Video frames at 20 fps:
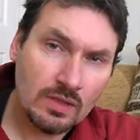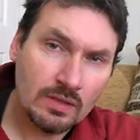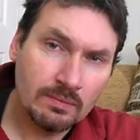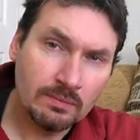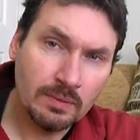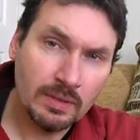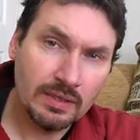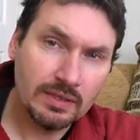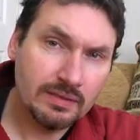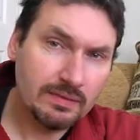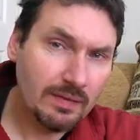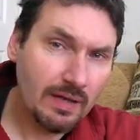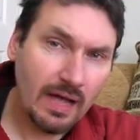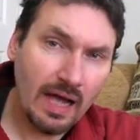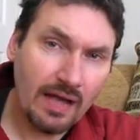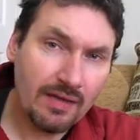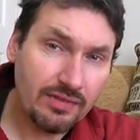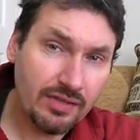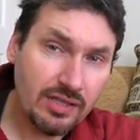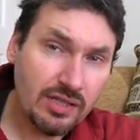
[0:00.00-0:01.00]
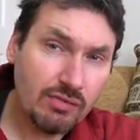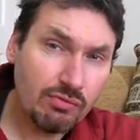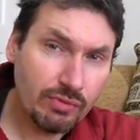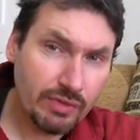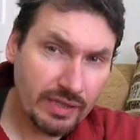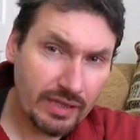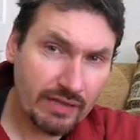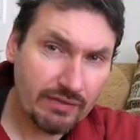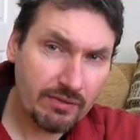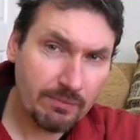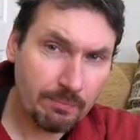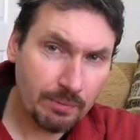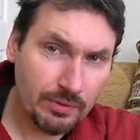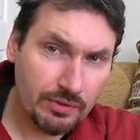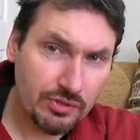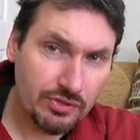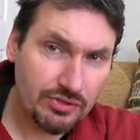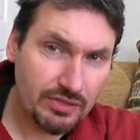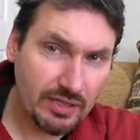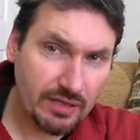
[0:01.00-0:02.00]
But I think you really have to put
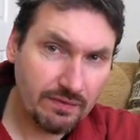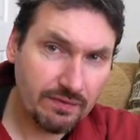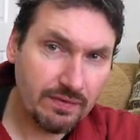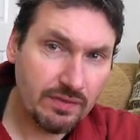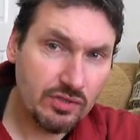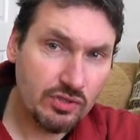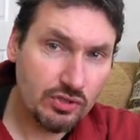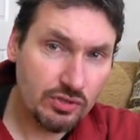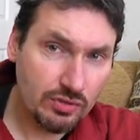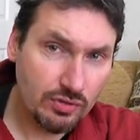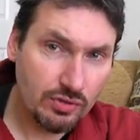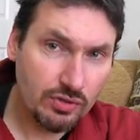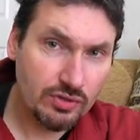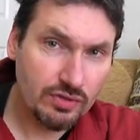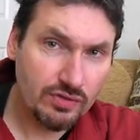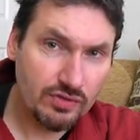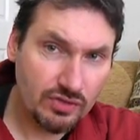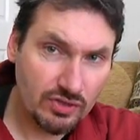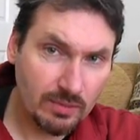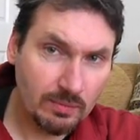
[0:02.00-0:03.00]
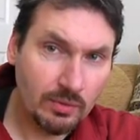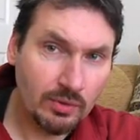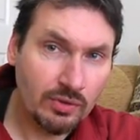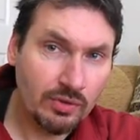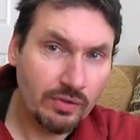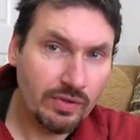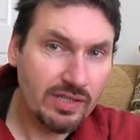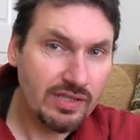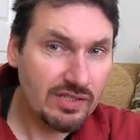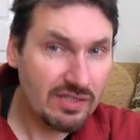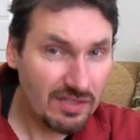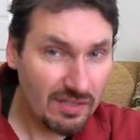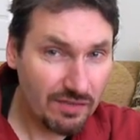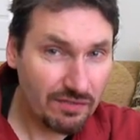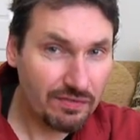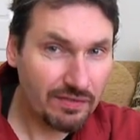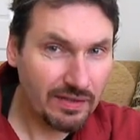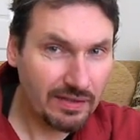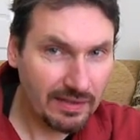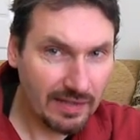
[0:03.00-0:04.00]
yourself in the shoes of someone who is
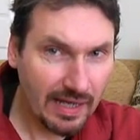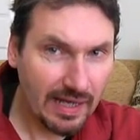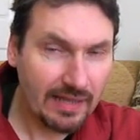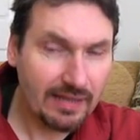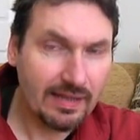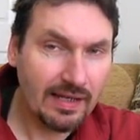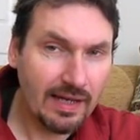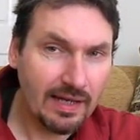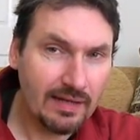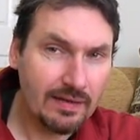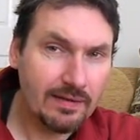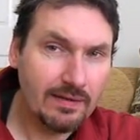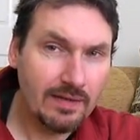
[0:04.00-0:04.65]
suffering like that.